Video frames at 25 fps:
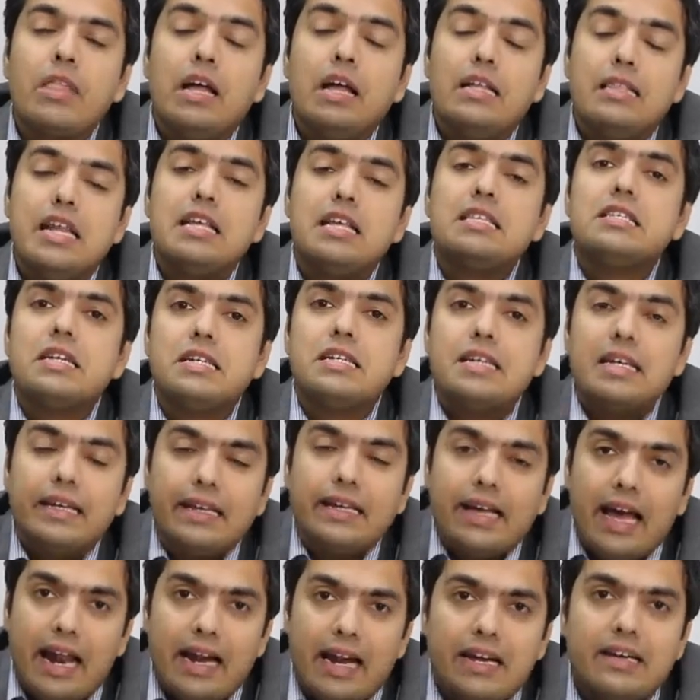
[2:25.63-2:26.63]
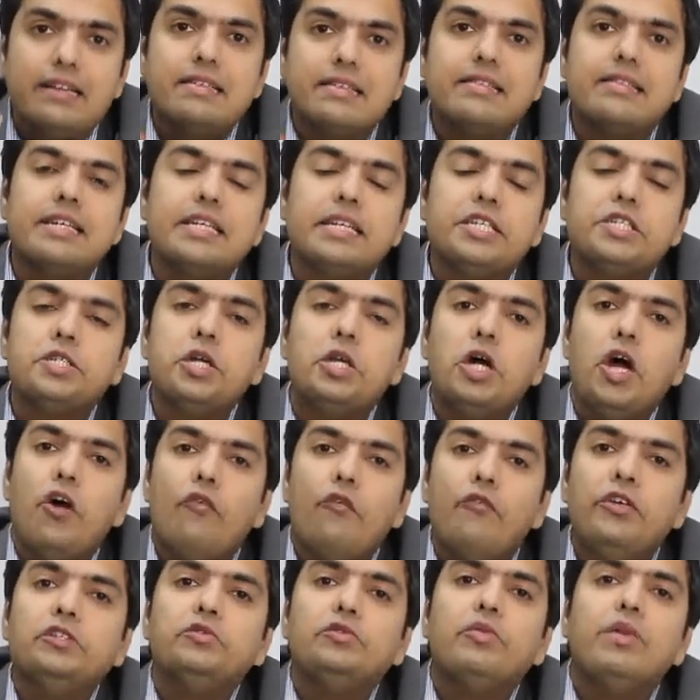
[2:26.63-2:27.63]
there are certain characteristics
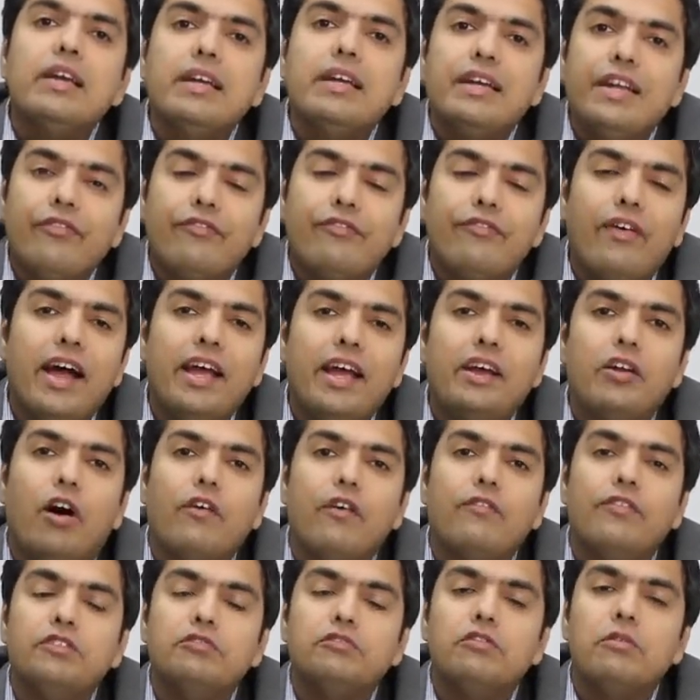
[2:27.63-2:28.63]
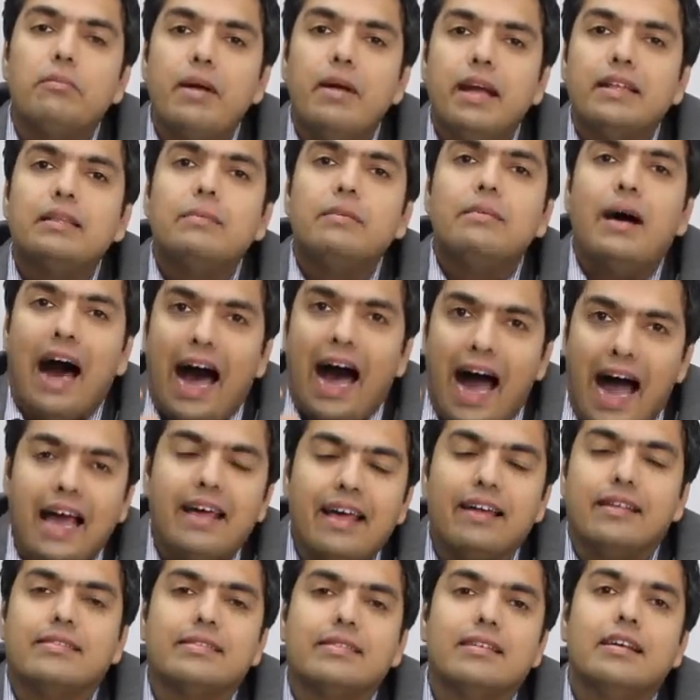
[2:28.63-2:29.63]
which will define or which will make them high
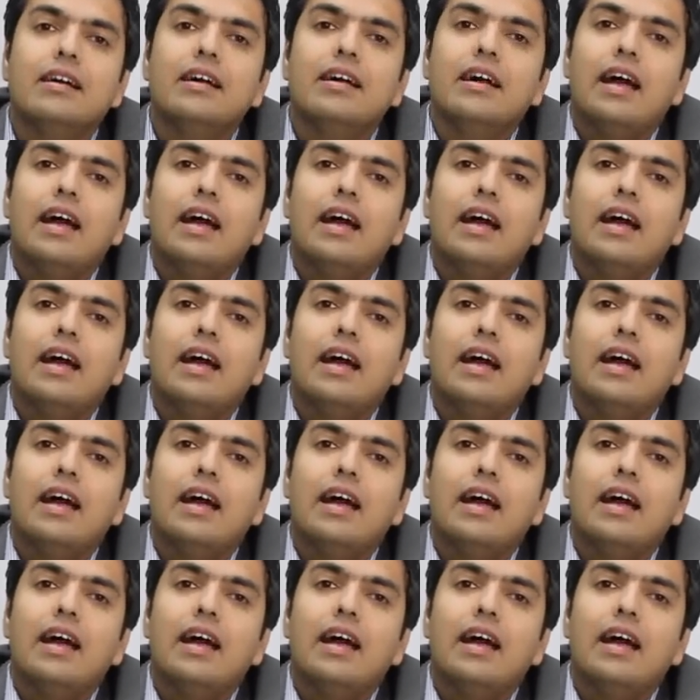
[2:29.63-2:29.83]
risk,